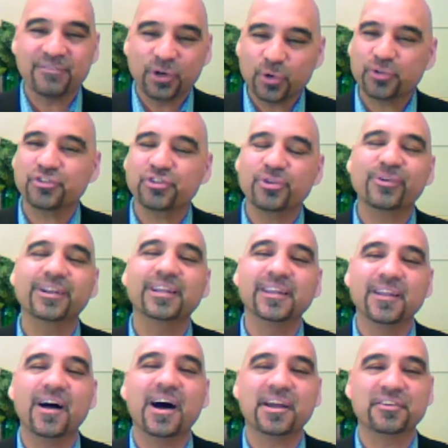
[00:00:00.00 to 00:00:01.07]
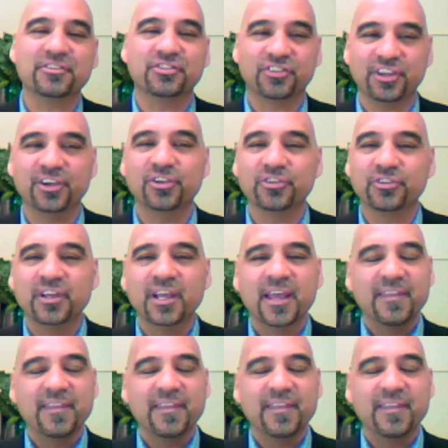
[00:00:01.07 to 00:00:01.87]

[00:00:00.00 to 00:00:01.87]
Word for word: Of course, there are a lot of skills